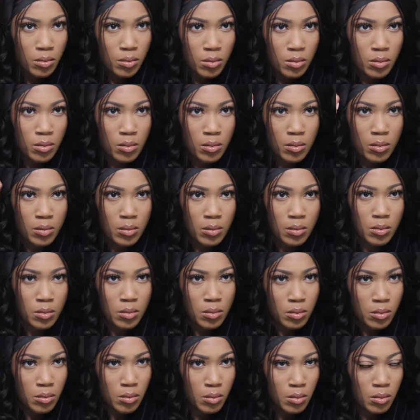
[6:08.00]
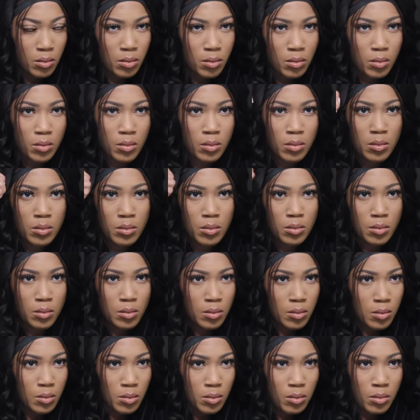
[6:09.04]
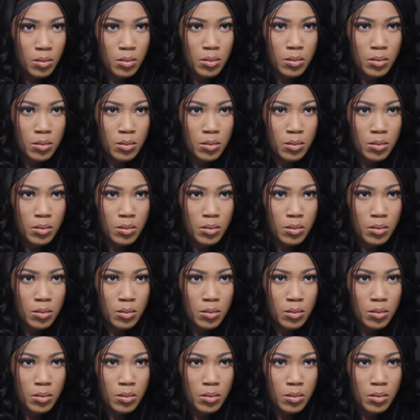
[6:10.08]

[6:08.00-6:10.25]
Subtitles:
(silence)